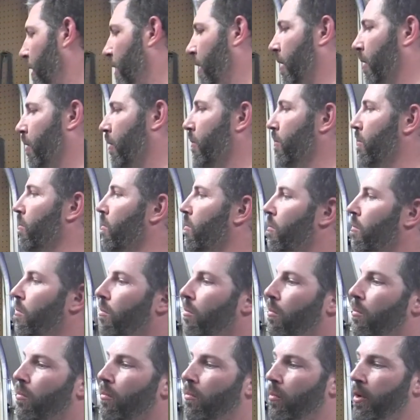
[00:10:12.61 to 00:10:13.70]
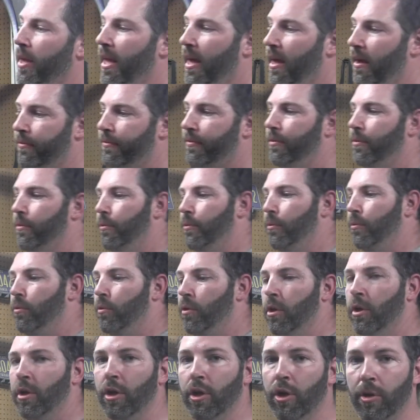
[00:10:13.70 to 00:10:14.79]
Now we have to,
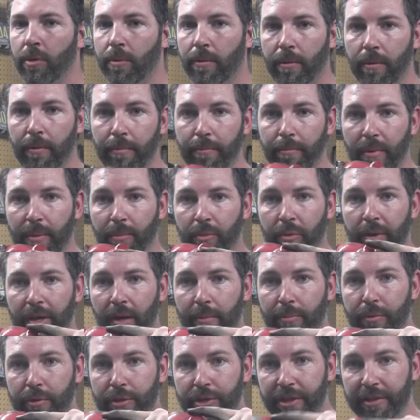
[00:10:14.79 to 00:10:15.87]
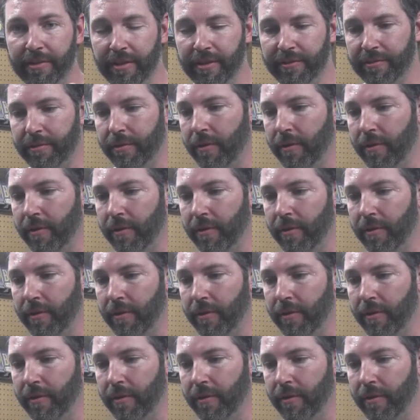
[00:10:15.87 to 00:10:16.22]
remember we got to push in this